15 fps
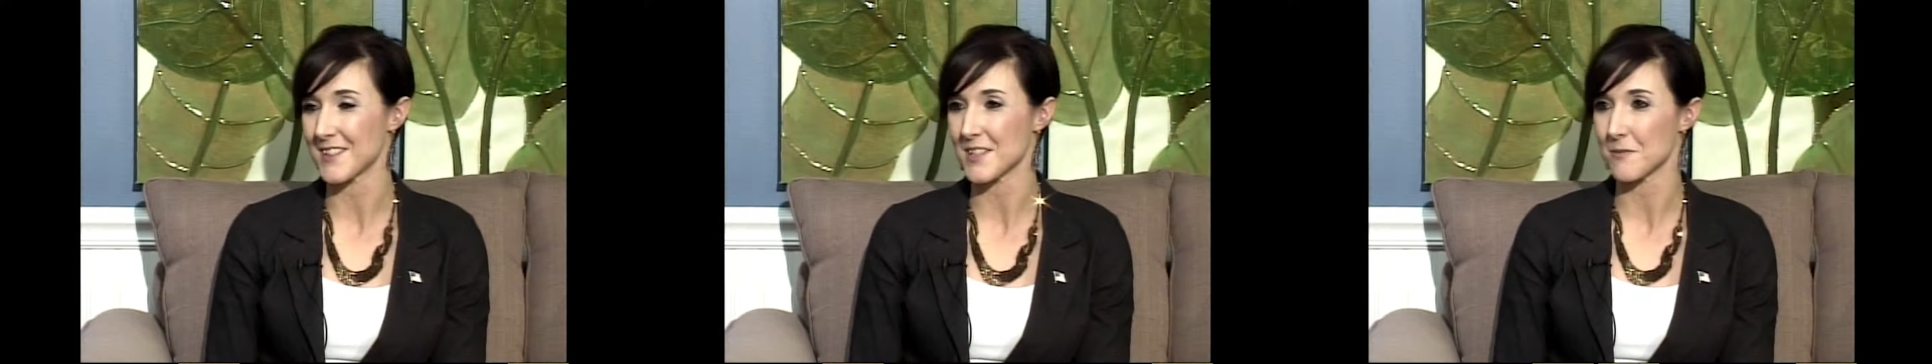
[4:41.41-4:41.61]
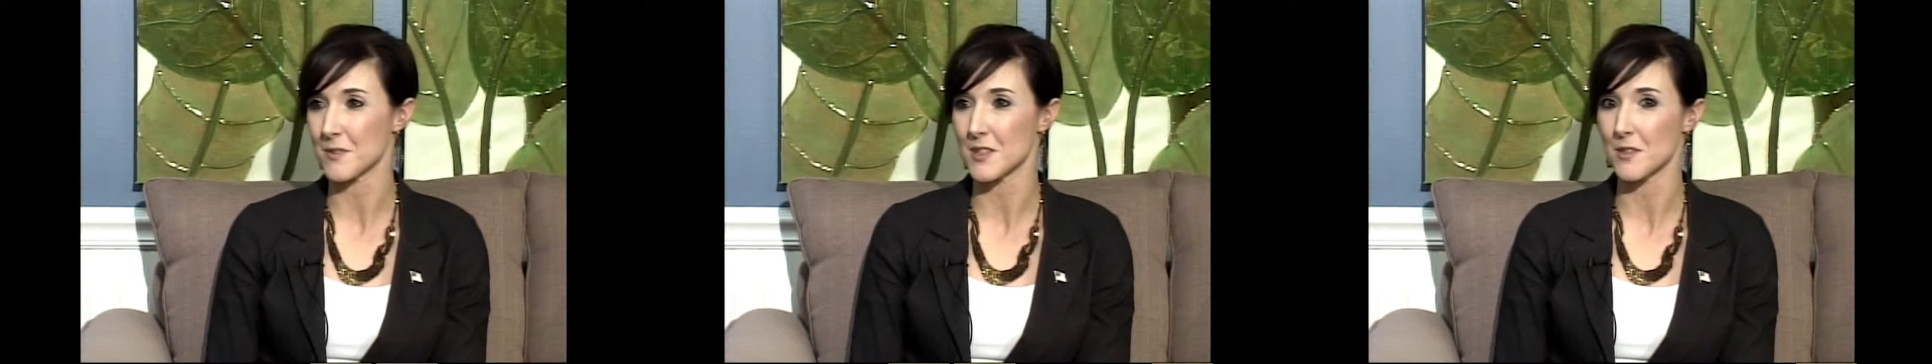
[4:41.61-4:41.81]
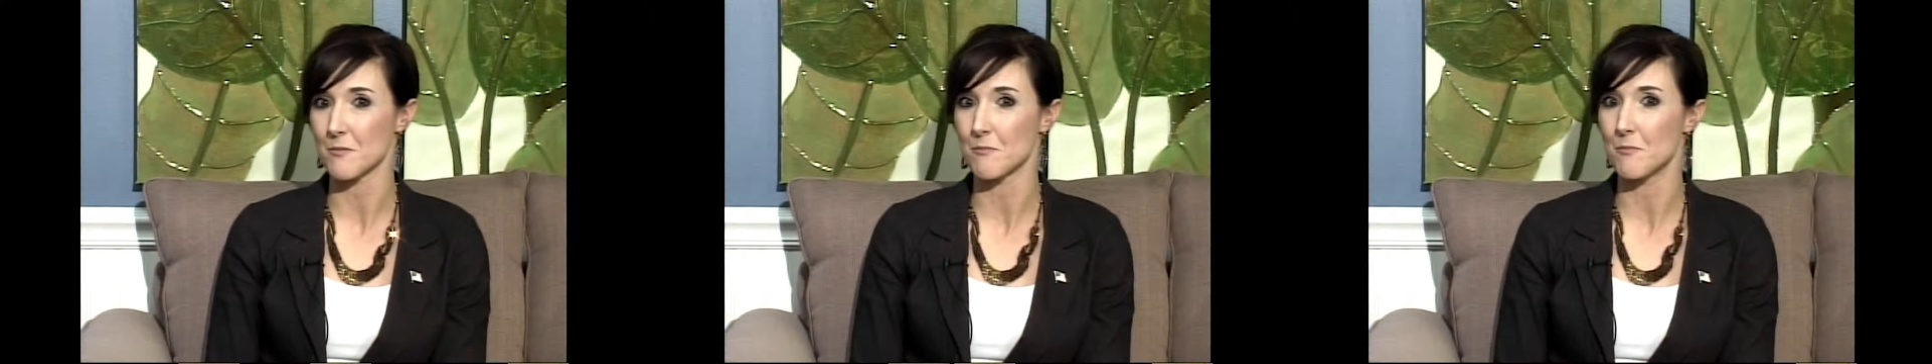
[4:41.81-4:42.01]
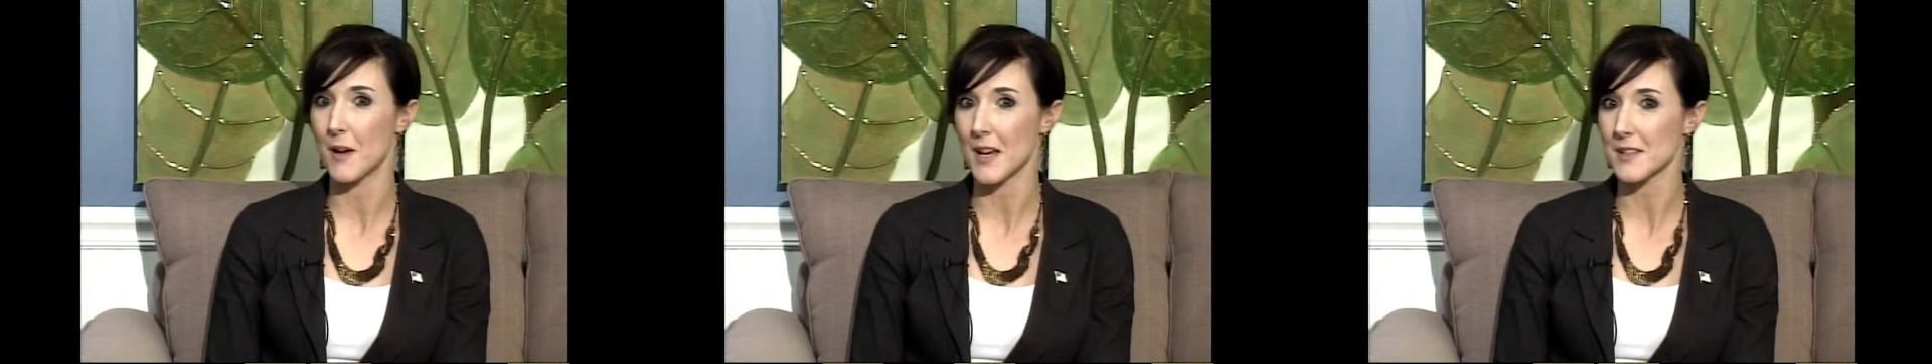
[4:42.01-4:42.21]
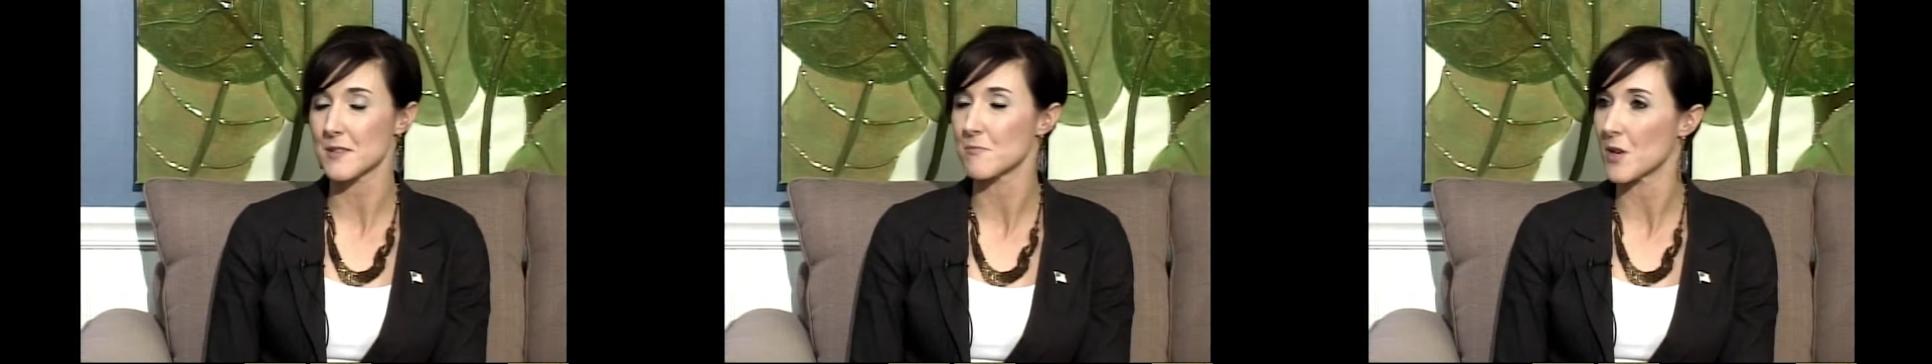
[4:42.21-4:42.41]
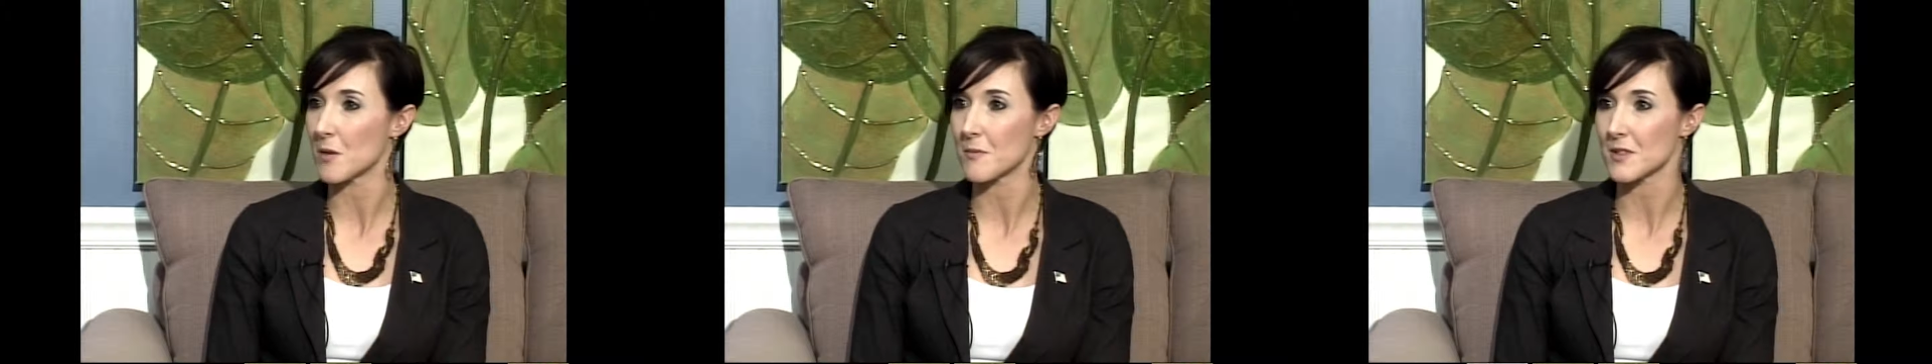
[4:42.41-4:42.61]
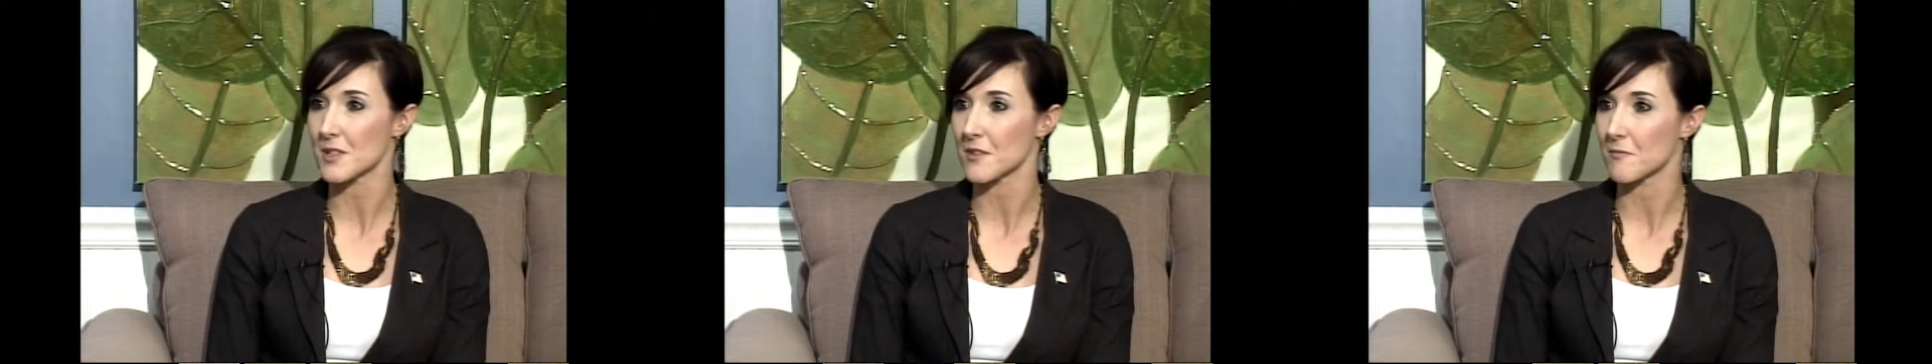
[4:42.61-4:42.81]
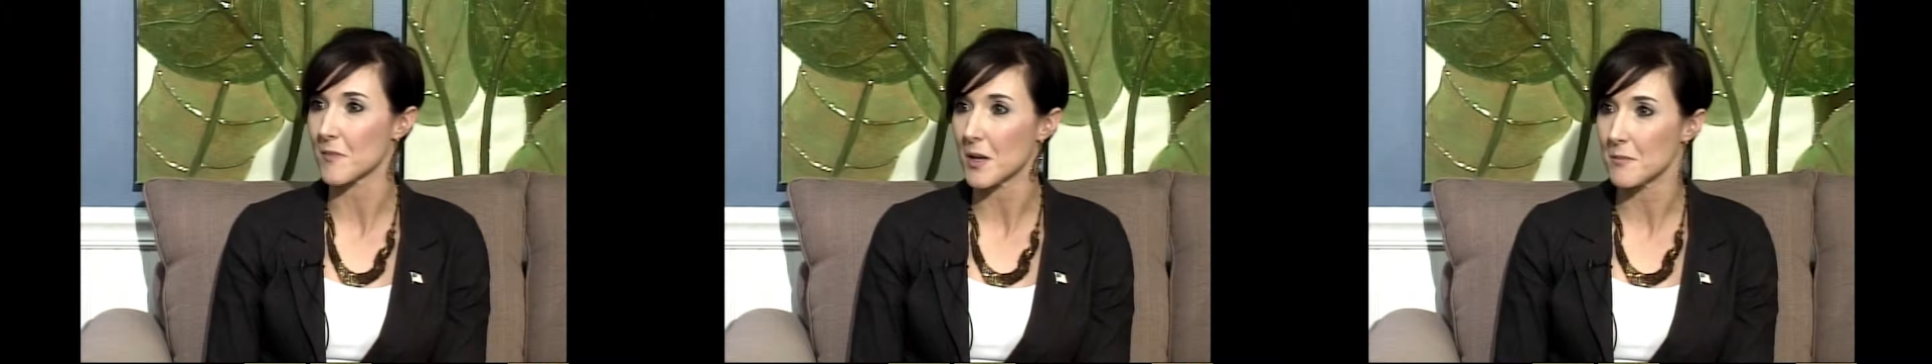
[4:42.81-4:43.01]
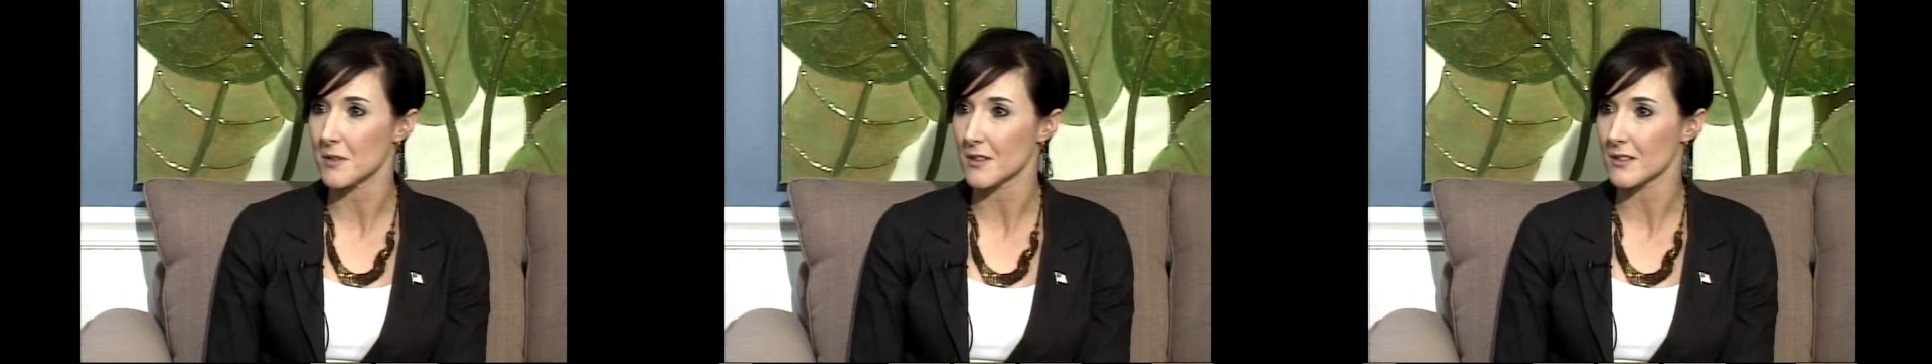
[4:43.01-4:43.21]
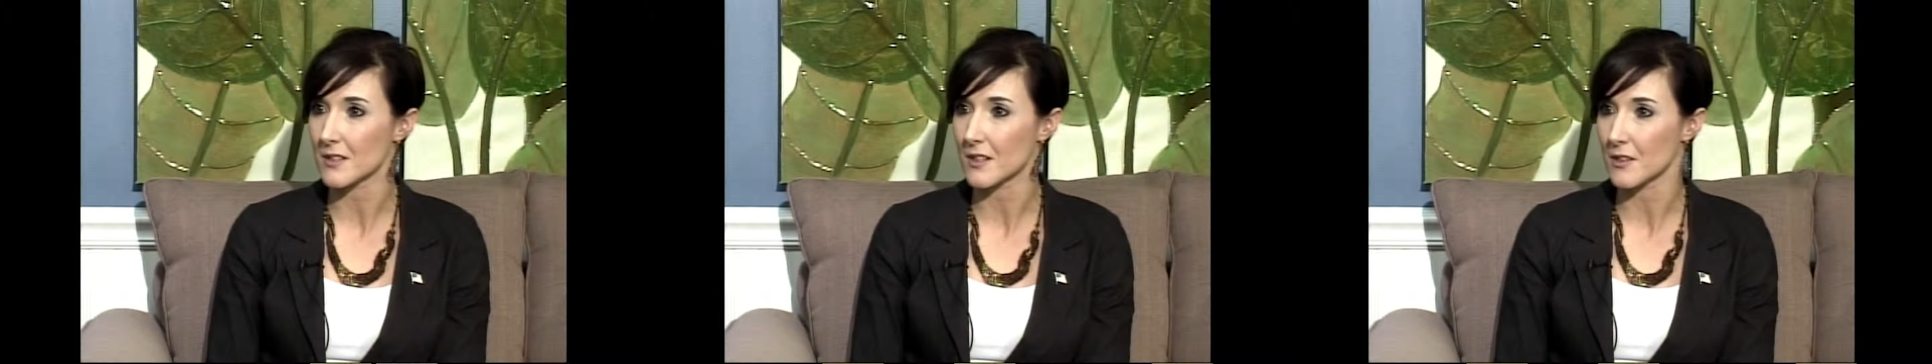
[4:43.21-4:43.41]
some of the best moments of my
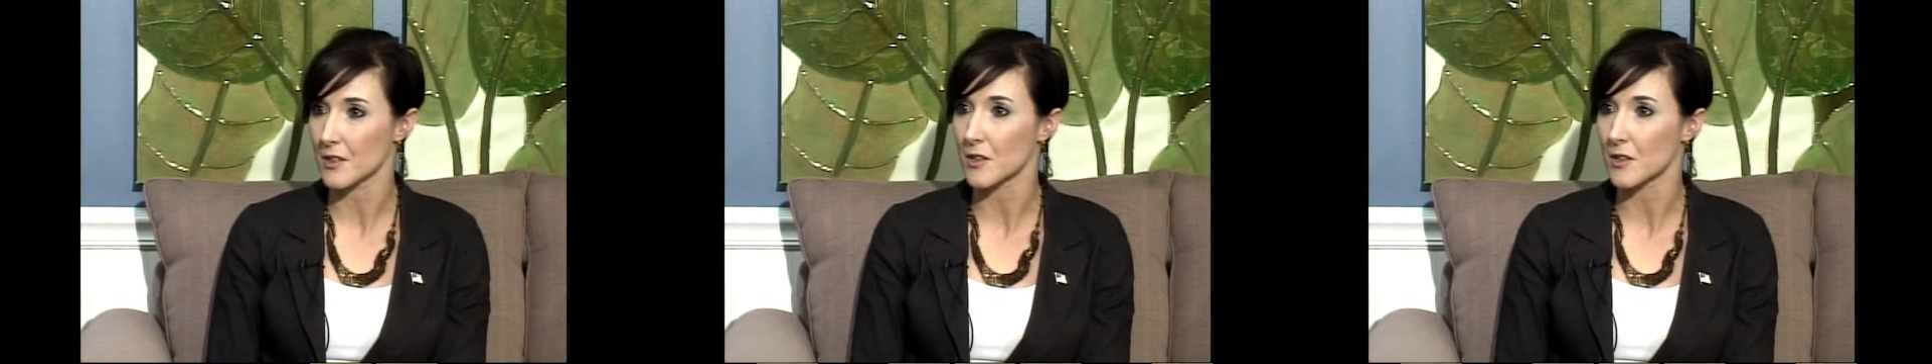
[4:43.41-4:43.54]
military